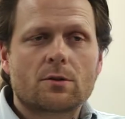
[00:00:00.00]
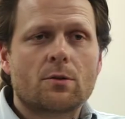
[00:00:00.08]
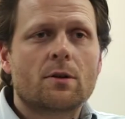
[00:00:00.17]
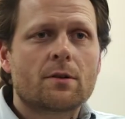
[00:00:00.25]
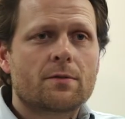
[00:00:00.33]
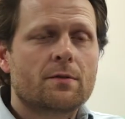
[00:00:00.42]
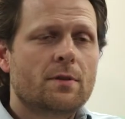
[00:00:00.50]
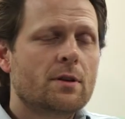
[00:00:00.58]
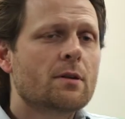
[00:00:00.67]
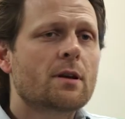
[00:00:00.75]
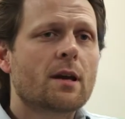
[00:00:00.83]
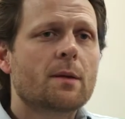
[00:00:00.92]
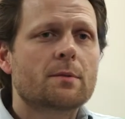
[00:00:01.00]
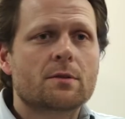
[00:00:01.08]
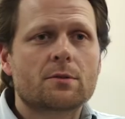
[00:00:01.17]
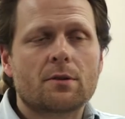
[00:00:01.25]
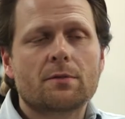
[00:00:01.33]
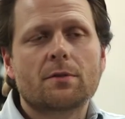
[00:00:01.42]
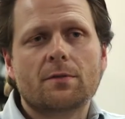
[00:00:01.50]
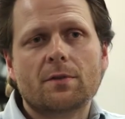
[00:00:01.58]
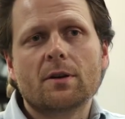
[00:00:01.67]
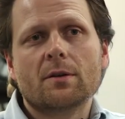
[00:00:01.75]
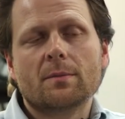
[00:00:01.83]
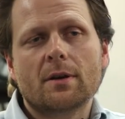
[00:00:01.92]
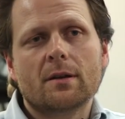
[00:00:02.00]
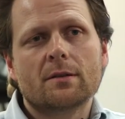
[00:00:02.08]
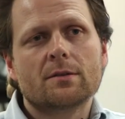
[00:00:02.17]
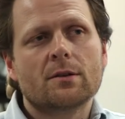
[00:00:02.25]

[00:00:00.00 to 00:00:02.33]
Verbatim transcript: scoring for video games and scoring for film, and